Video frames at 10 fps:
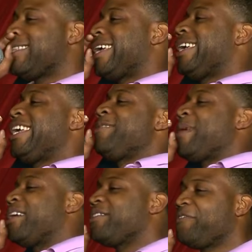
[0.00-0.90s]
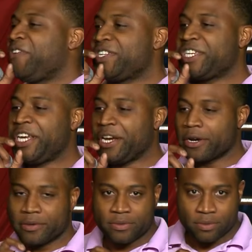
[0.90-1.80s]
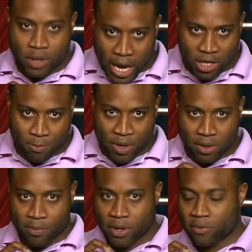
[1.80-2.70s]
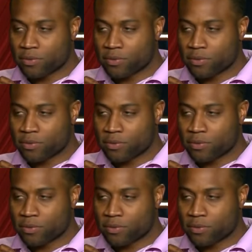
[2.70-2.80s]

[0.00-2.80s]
they email the fish here. Hate to break it, bro.